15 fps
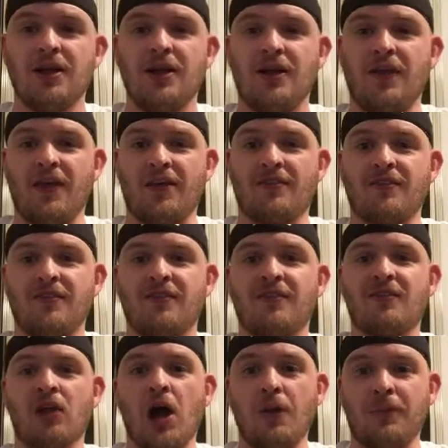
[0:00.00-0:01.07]
And that is the
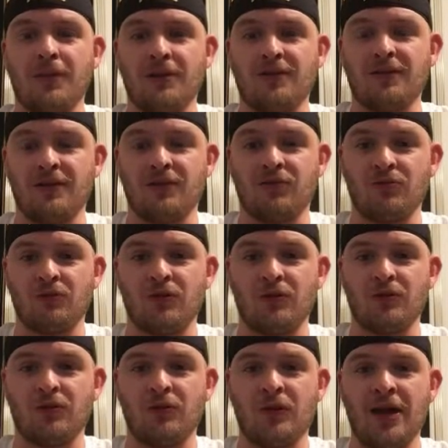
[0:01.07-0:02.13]
sloppiest
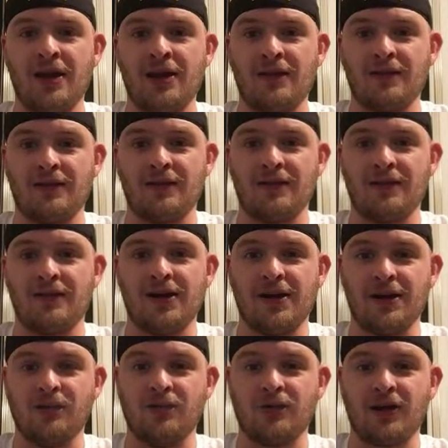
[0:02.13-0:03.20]
intro to anything that
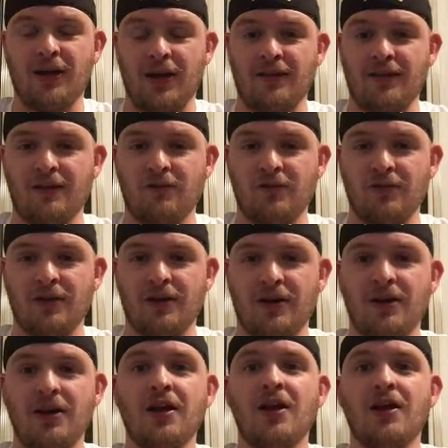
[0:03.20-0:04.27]
anyone has ever
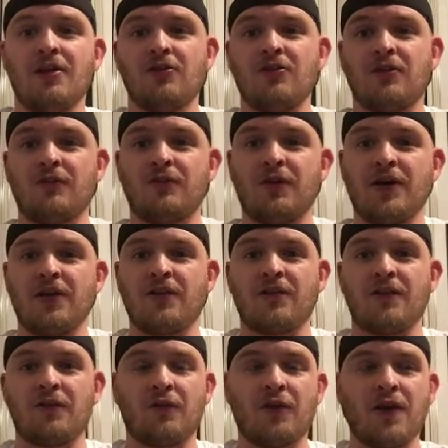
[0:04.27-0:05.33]
done. You can find us
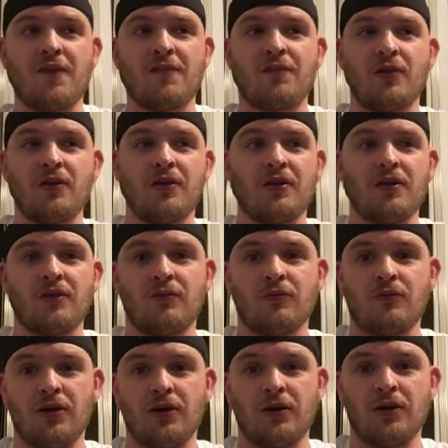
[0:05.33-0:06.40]
on Facebook,
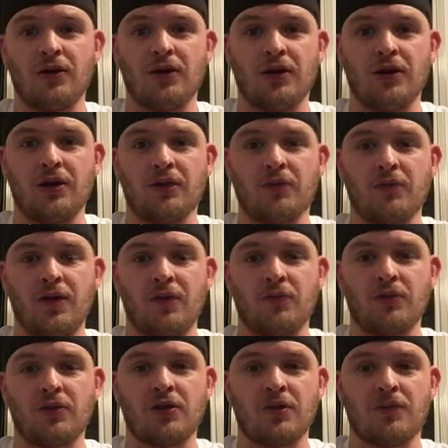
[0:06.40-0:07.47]
where
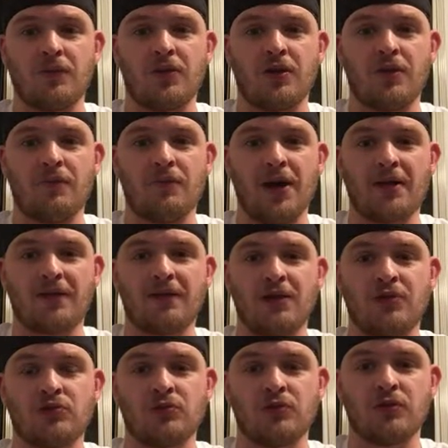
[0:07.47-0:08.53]

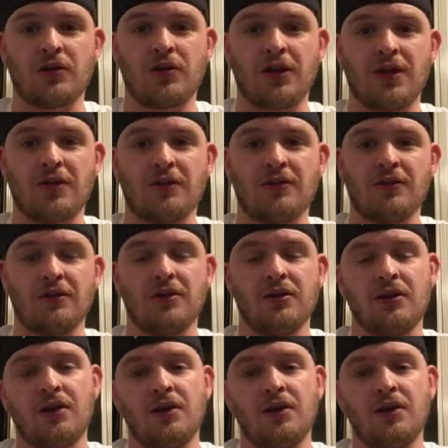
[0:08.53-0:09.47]
facebook.com/horrorcasting.